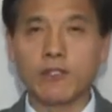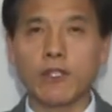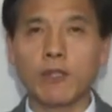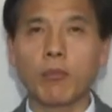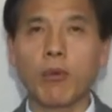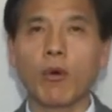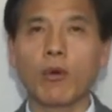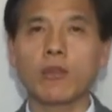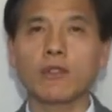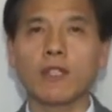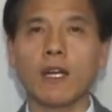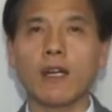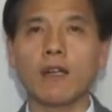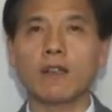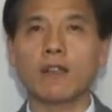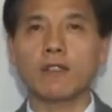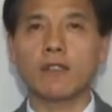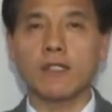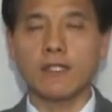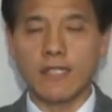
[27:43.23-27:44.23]
You
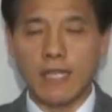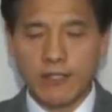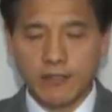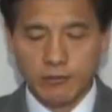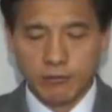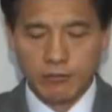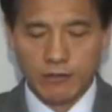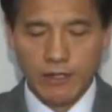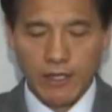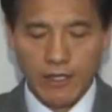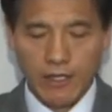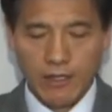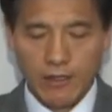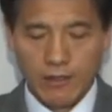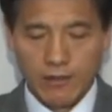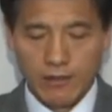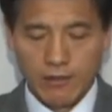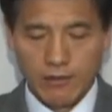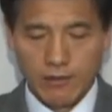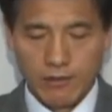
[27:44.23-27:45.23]
will receive
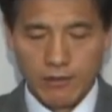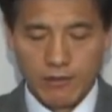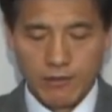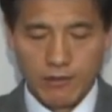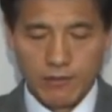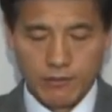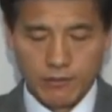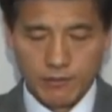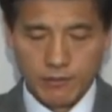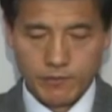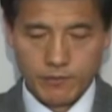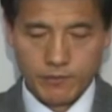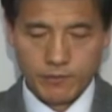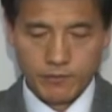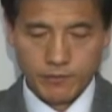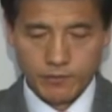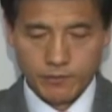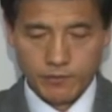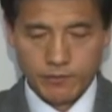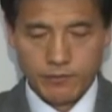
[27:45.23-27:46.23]

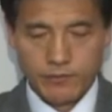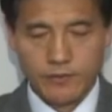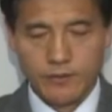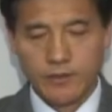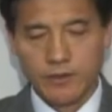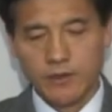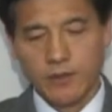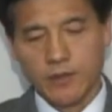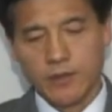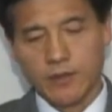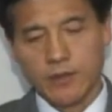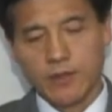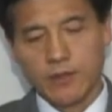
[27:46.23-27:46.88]
hospitality.